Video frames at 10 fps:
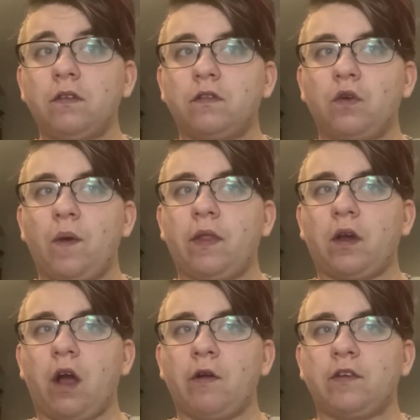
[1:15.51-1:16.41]
so when the
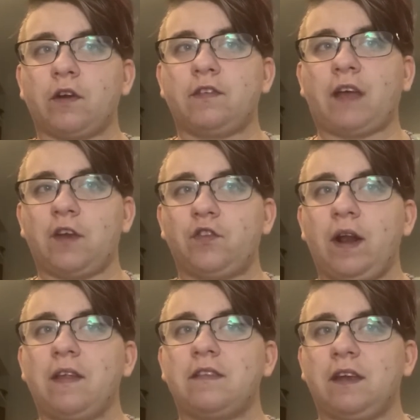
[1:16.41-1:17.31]
colors are
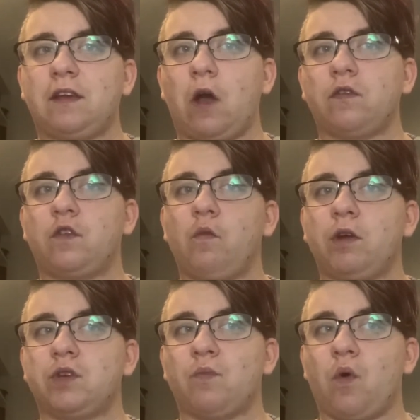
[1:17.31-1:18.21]
saturated, they stand out so
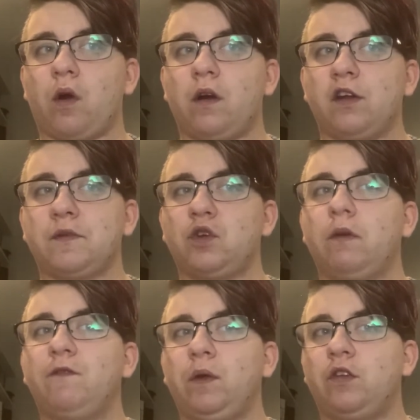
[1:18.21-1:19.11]
much more, especially
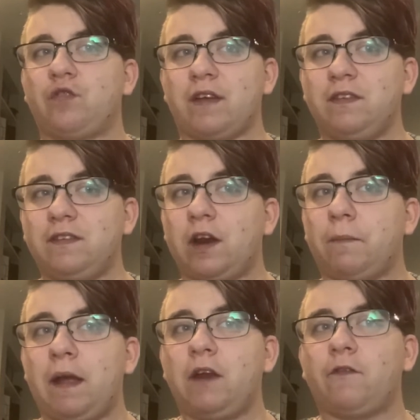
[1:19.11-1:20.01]
when viewing the dresses that
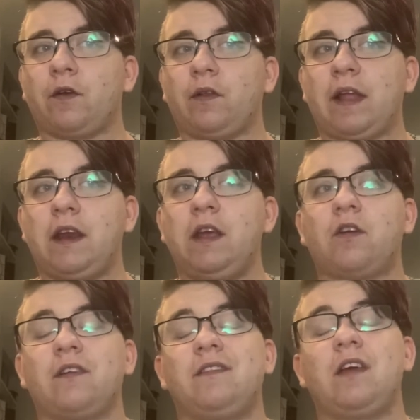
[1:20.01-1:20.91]
are made for Lady
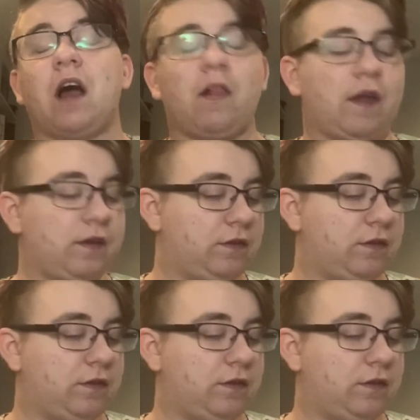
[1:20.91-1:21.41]
Christiala,